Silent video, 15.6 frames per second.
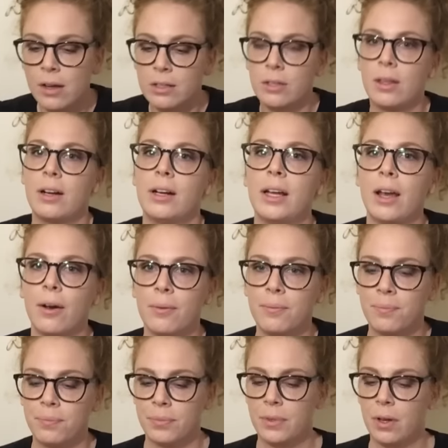So there you go.
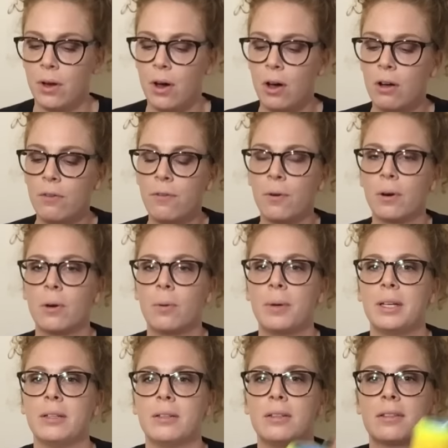All 4
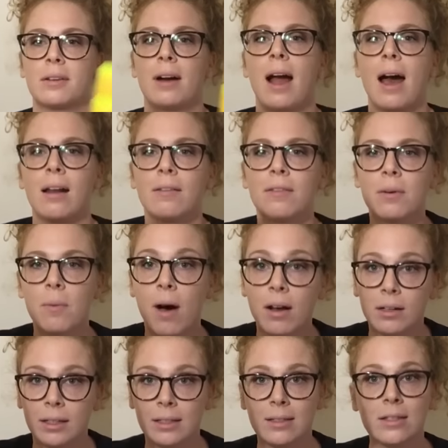wheels are out of the
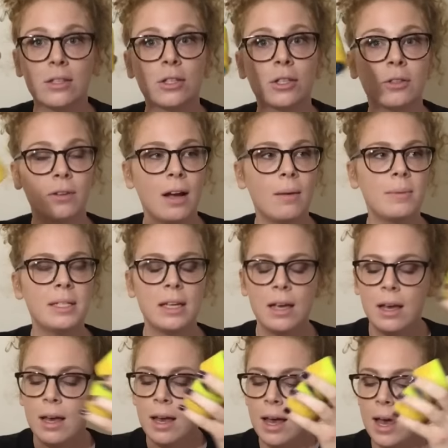water and scrubbed,
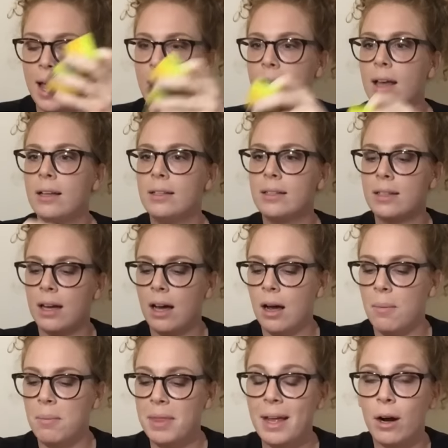and
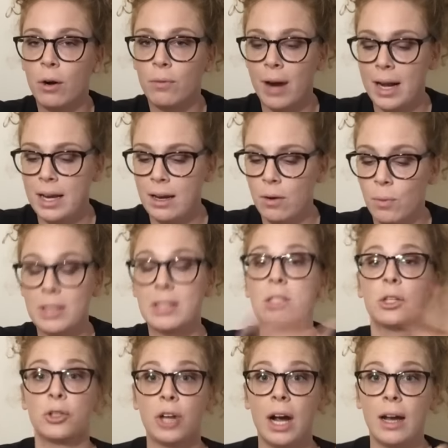they are ready once
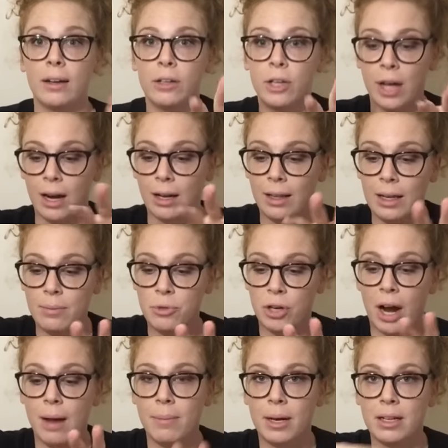they're dry. You gotta let them
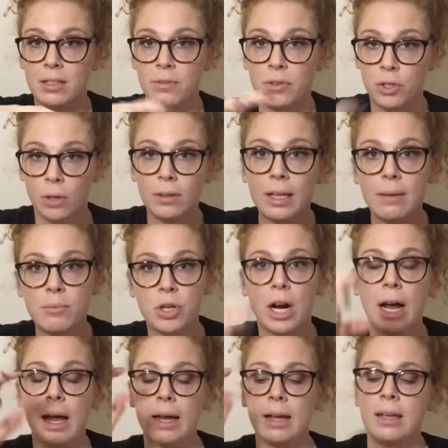dry, because if you don't let them
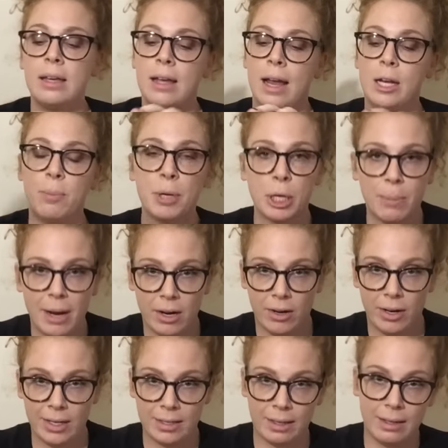dry and you put your
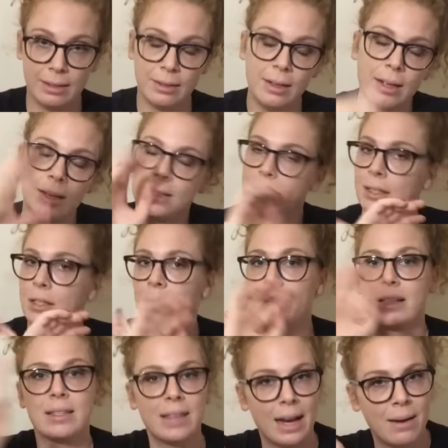bearings in, it's gonna do
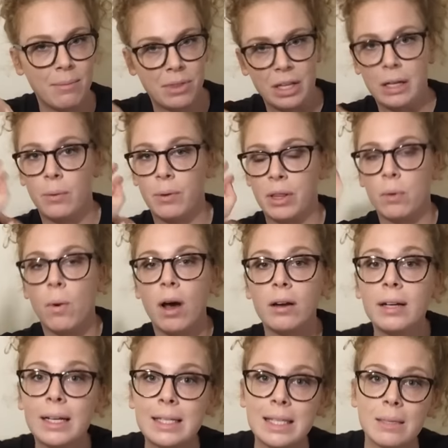that same thing where the
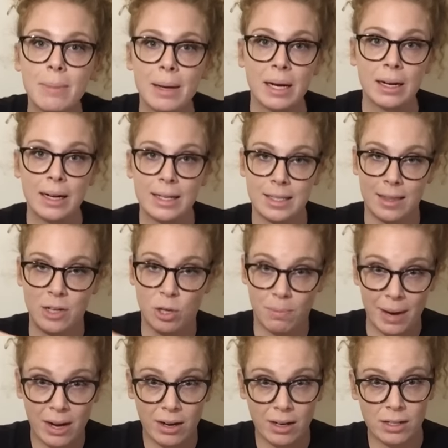water gets in the bearings and then your
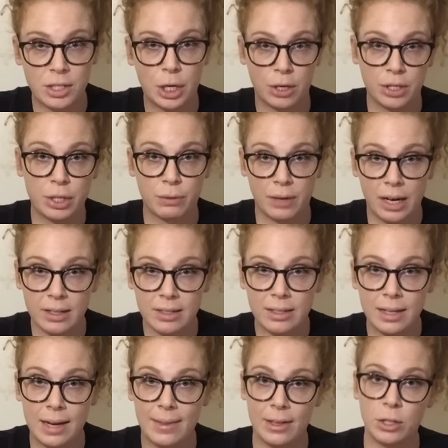bearings start to
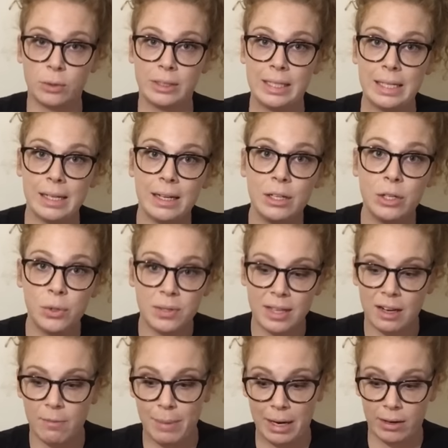rust, and then you'll need a new
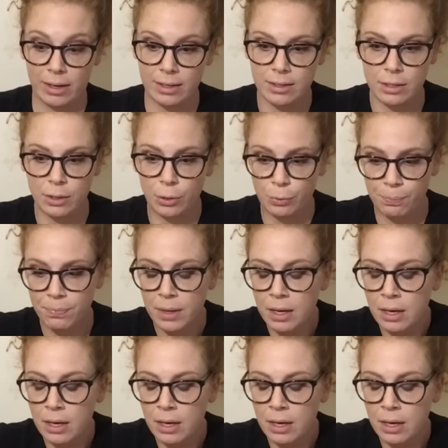set of bearings soon.